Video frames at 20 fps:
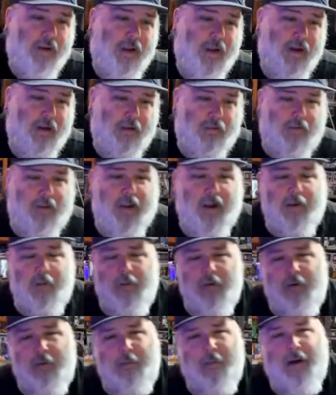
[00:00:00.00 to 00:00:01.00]
kind of
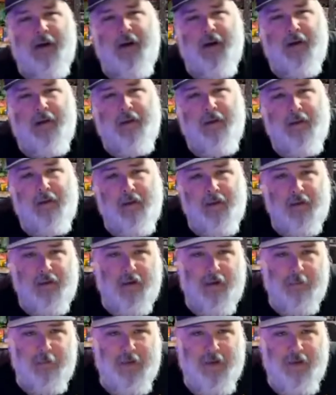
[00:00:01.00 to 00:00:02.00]
soured my
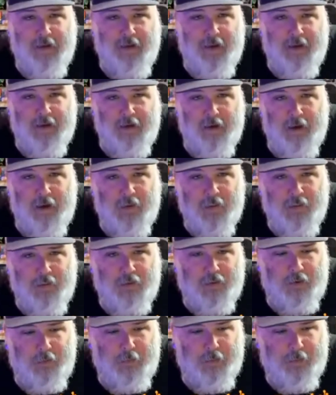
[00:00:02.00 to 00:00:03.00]
opinion on
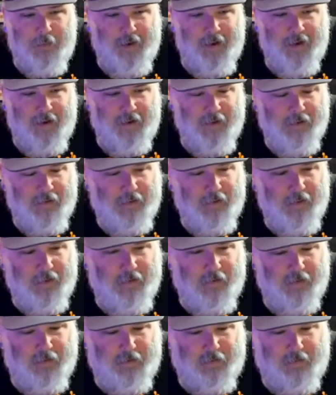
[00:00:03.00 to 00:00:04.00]
Superman.
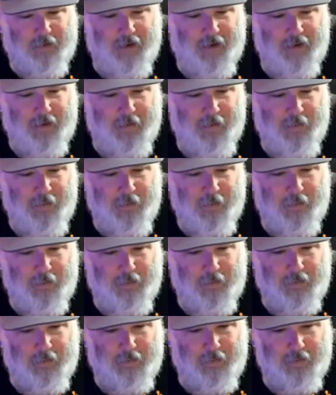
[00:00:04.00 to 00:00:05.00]
So
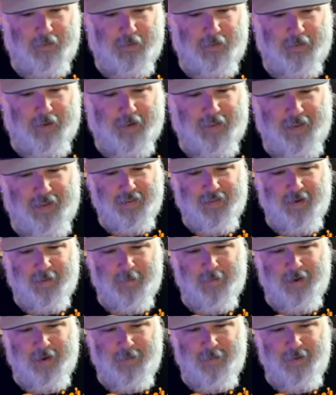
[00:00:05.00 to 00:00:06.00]
I that
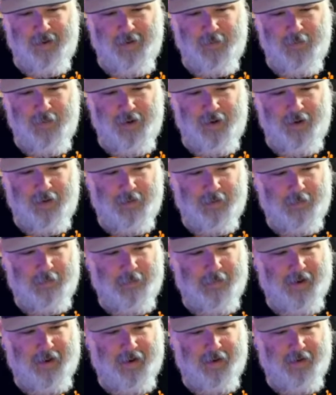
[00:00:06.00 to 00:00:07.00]
may be where
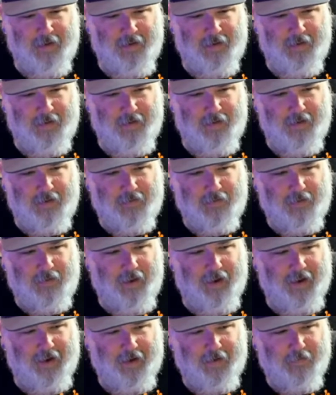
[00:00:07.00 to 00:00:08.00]
my
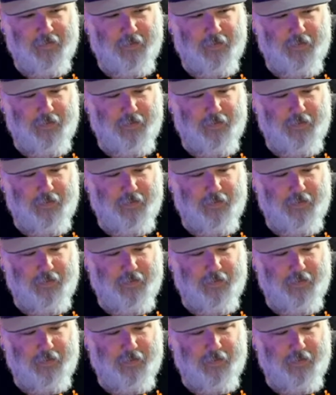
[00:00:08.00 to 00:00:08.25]
dislike for